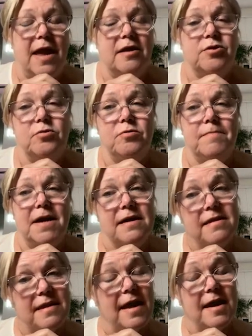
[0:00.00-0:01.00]
And you may
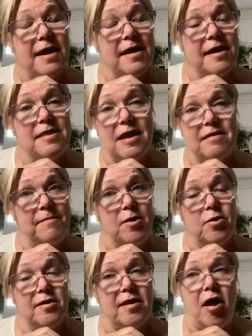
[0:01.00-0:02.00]
say that's
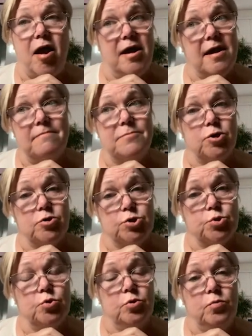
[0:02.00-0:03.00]
because I am not
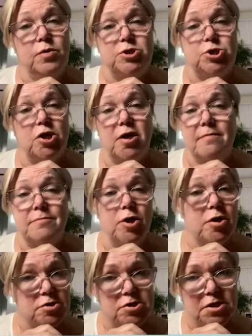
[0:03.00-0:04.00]
tall, which I am
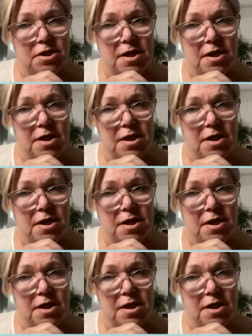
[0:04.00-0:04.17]
not,